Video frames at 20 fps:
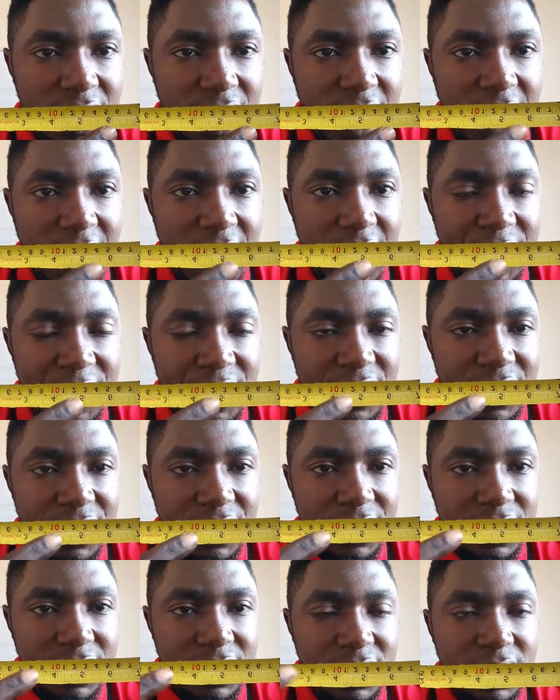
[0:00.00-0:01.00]
higher
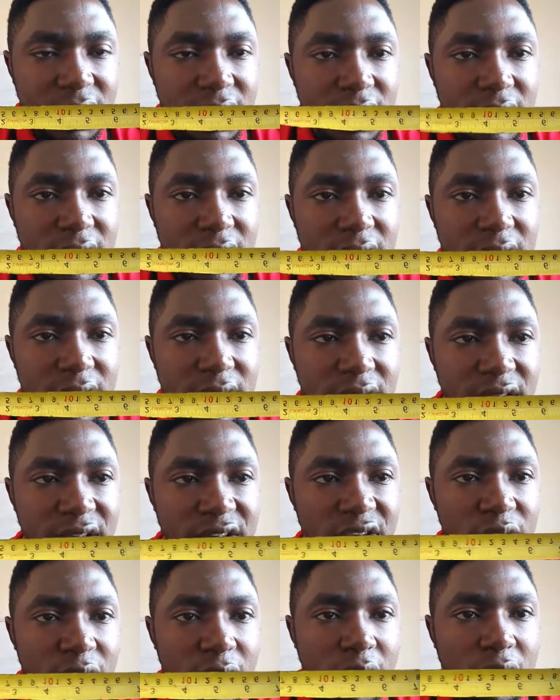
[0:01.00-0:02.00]
reading. This
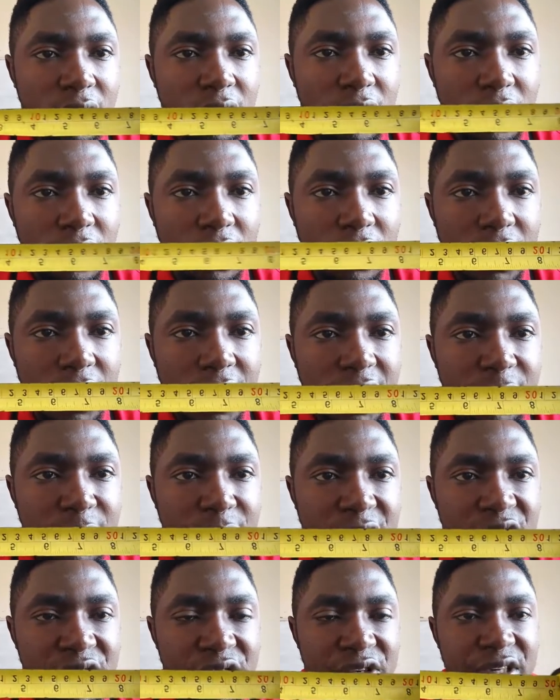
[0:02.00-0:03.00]
is what we call a
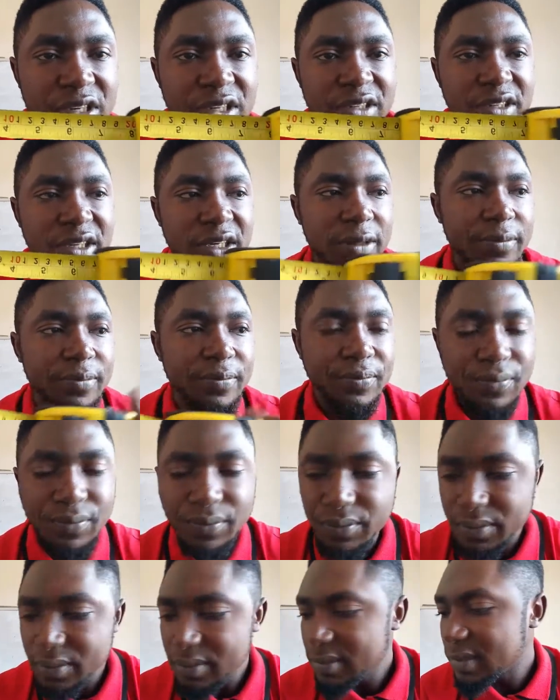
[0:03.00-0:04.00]
measuring tape.
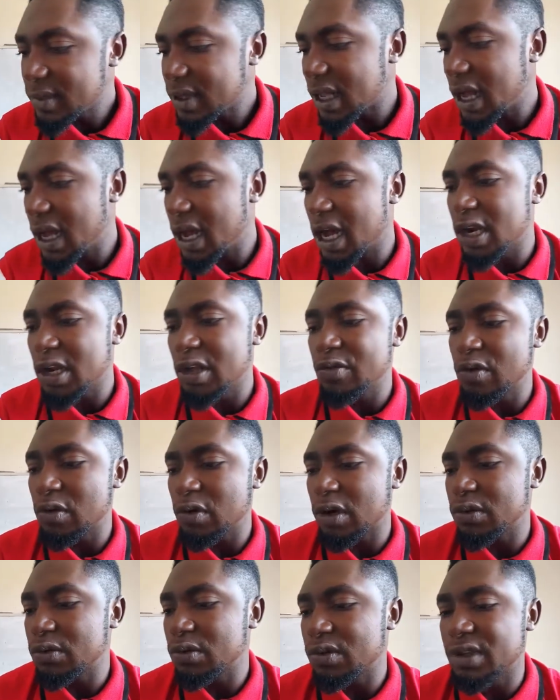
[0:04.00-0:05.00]
And if you
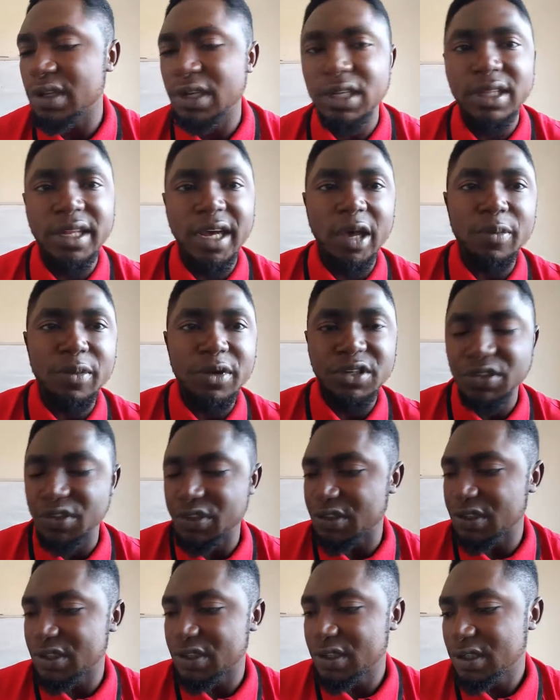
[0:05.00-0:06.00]
want to take
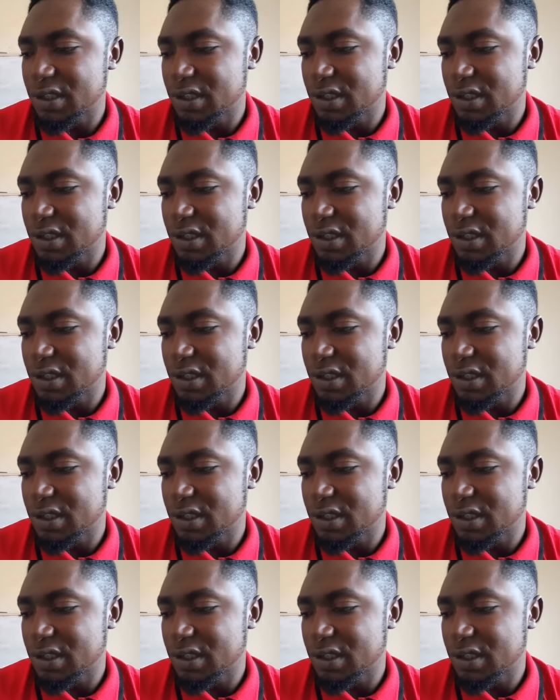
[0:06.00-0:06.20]
dimension,